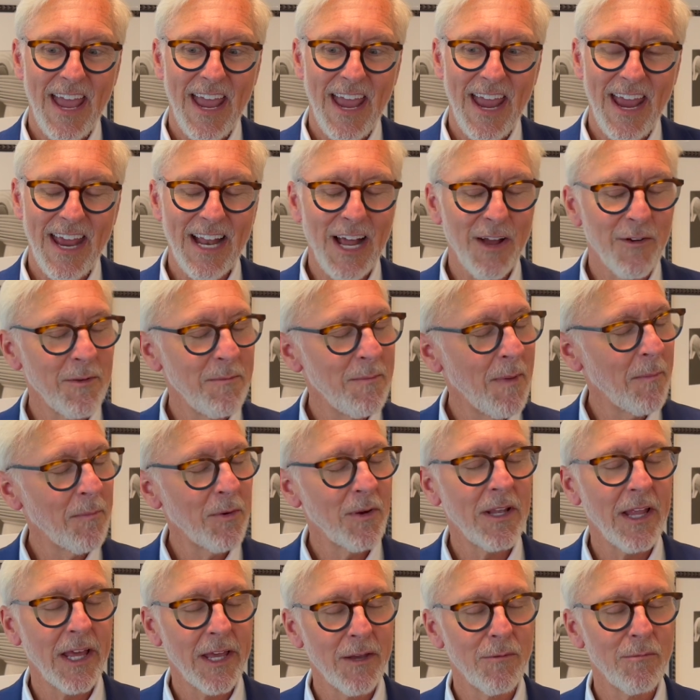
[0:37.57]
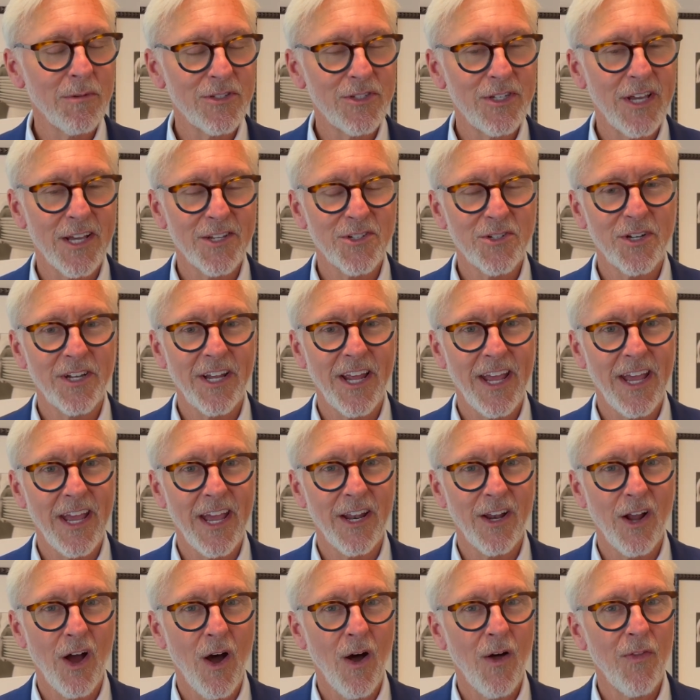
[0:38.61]
And I remember it like it was yesterday,
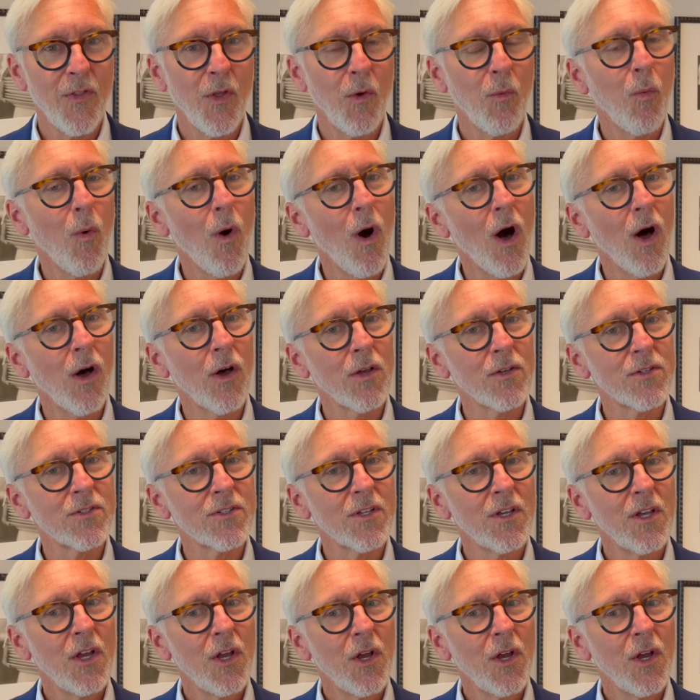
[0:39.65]
and on the walls